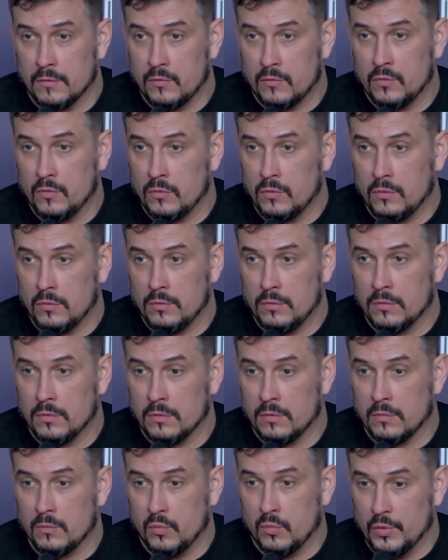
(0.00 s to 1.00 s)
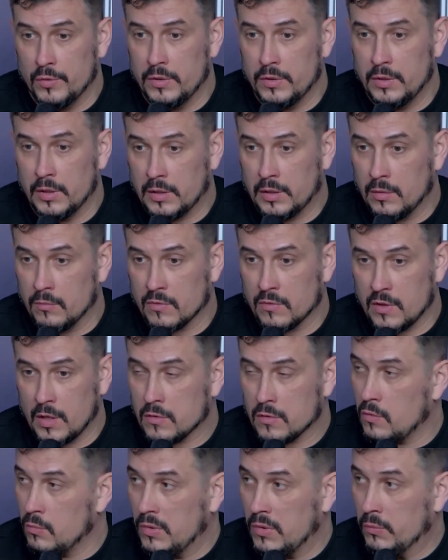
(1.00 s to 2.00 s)
they
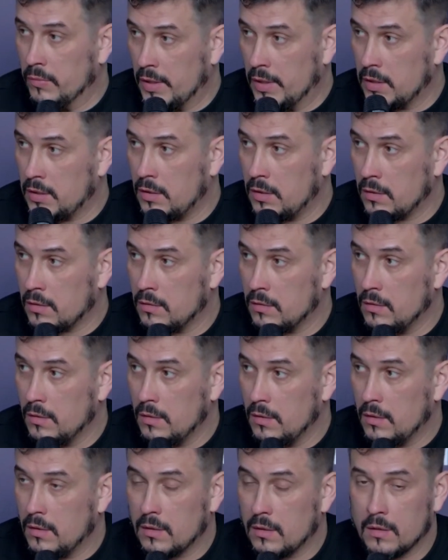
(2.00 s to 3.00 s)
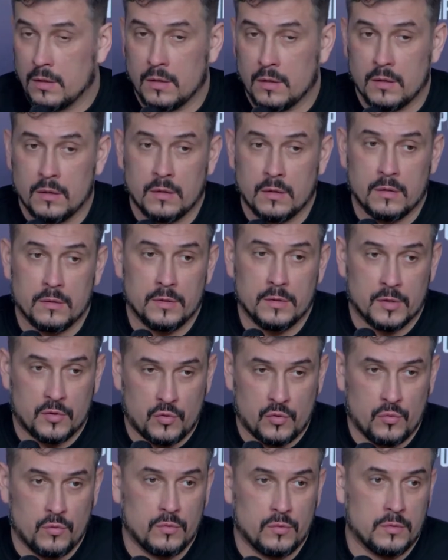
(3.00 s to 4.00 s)
have all the
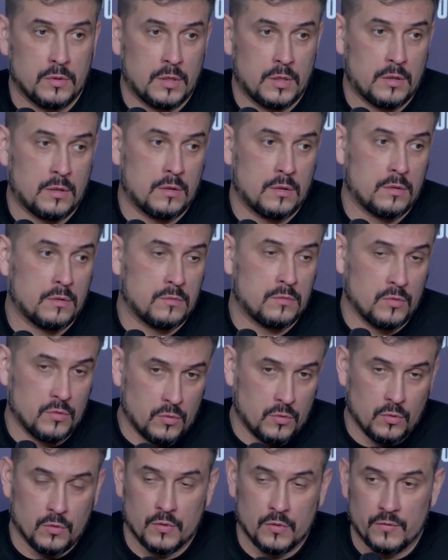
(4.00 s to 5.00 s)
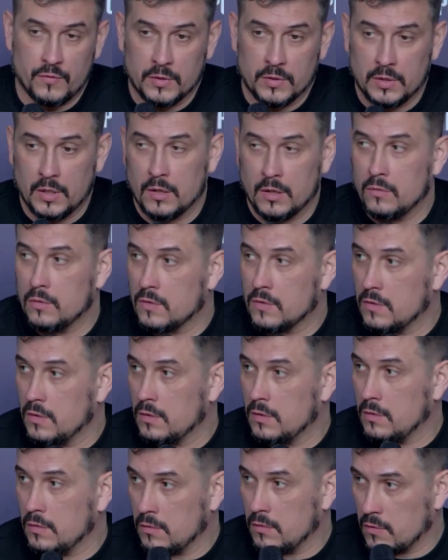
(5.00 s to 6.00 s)
opportunities to give interviews to
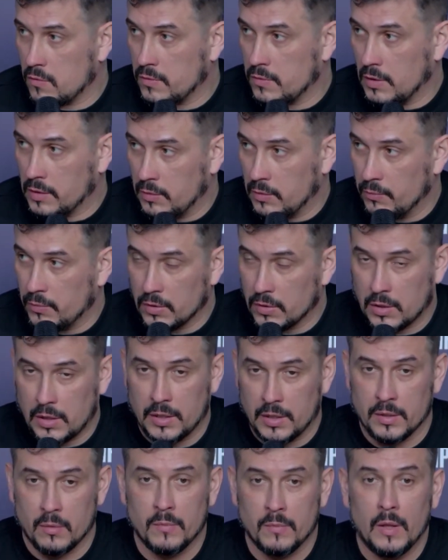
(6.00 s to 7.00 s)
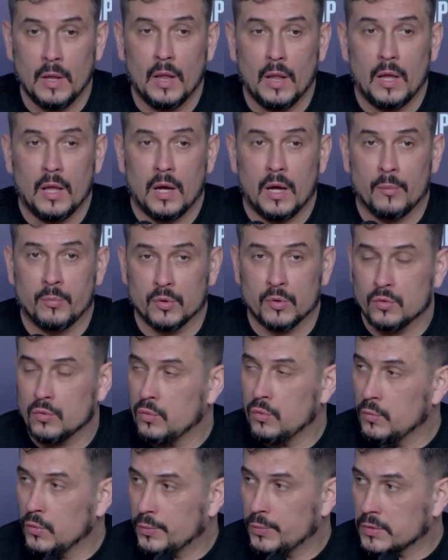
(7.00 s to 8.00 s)
any media outlets
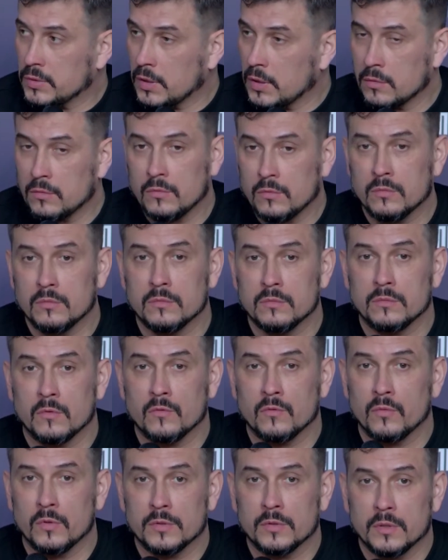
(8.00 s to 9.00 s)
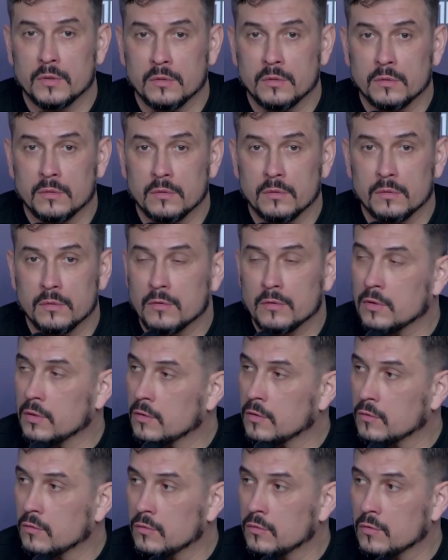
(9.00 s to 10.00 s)
if they are being asked about
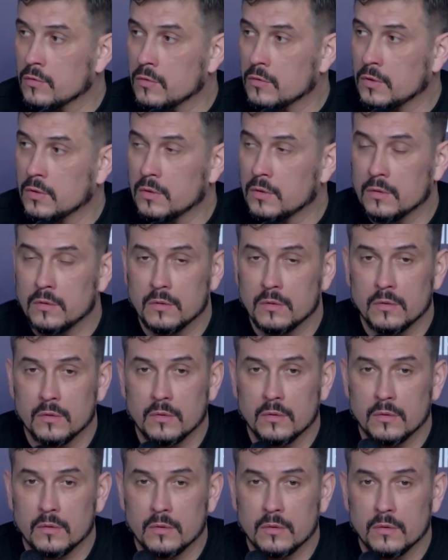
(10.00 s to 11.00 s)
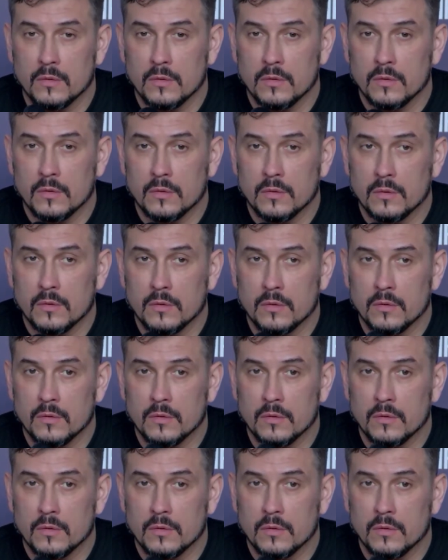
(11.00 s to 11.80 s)
it. And can you please repeat your second